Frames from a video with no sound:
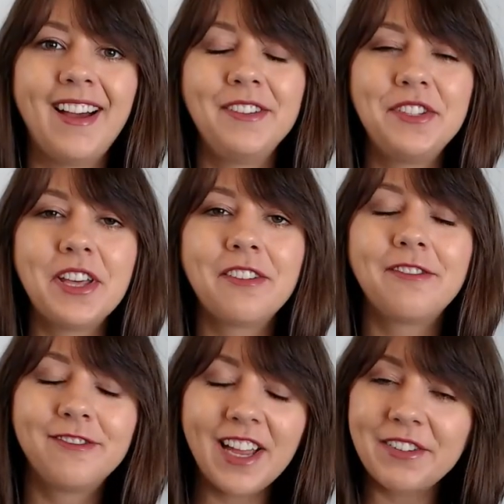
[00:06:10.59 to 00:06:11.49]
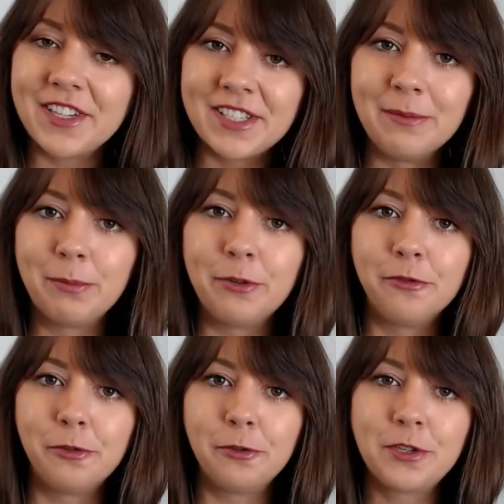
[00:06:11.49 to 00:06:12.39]
Another very simple
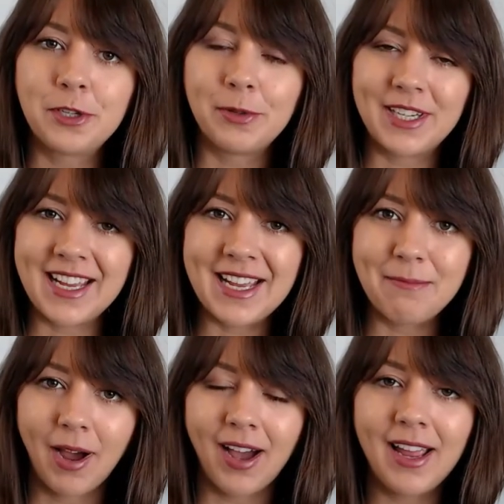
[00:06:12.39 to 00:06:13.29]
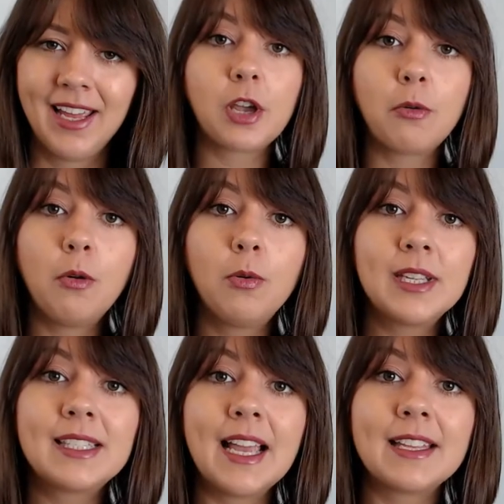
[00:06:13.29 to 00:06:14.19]
rule to adhere by,
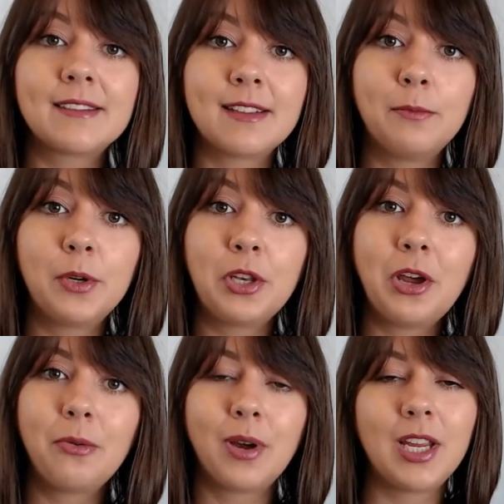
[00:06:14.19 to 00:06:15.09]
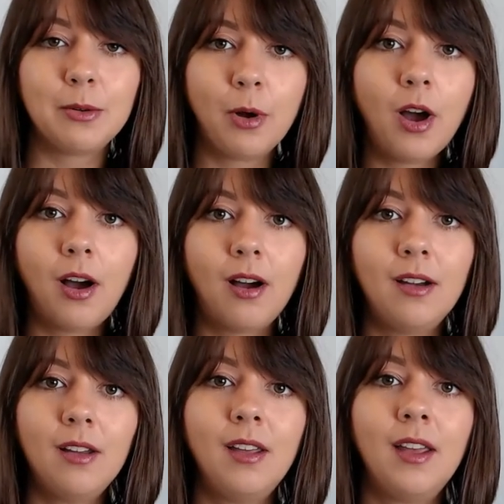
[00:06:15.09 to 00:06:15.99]
always let someone know where you are.